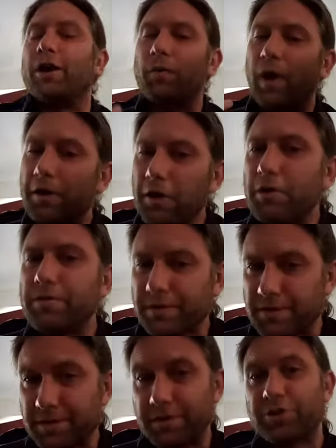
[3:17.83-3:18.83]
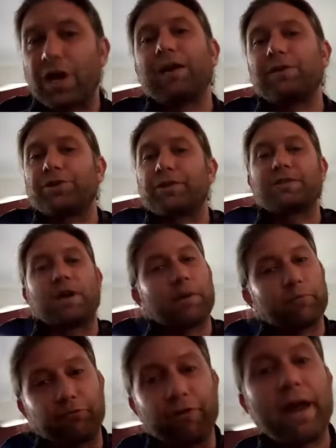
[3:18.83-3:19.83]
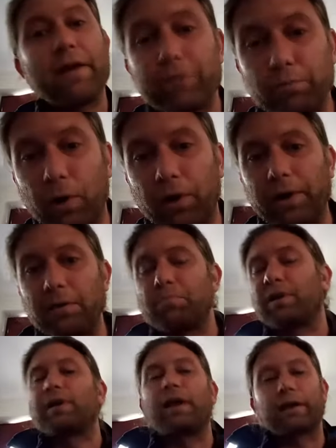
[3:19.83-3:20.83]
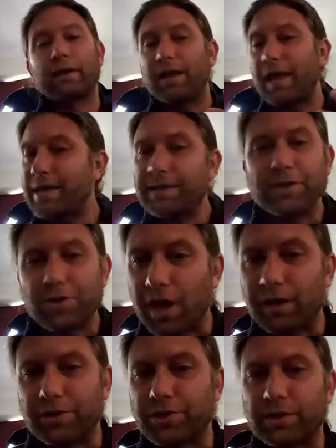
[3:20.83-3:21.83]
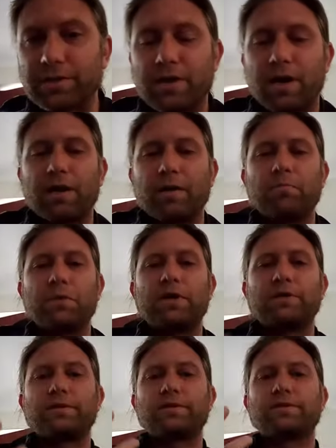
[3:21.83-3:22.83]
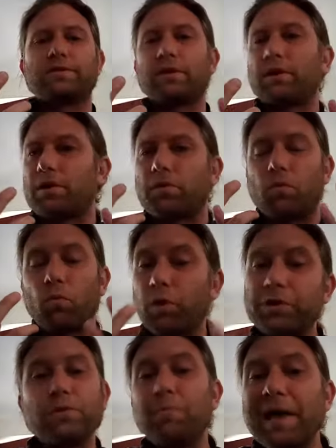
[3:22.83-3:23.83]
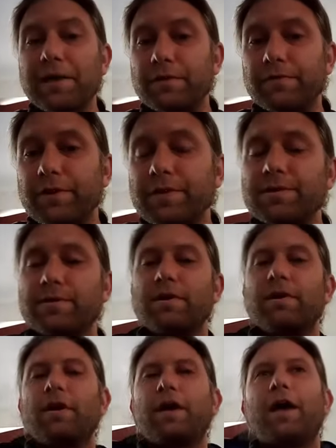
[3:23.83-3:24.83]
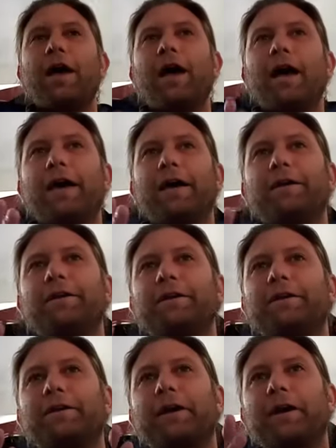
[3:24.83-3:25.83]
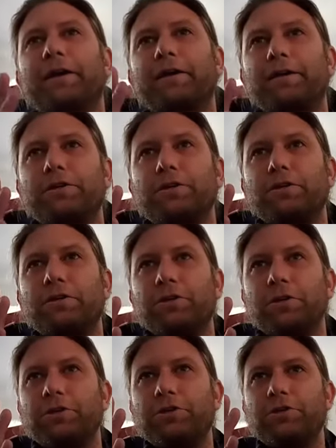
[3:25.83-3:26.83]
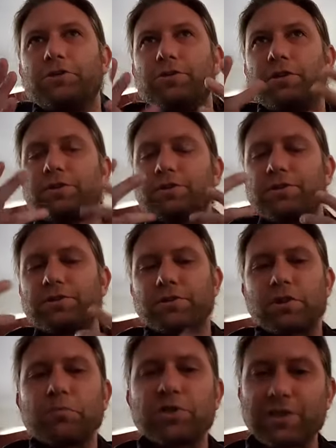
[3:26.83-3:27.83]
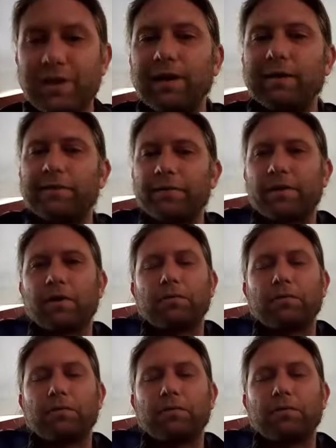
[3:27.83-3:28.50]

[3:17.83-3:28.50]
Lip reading: I know this is a challenging time for everybody, but like any challenging time, it's what you make of it. And I can, it's so much clearer that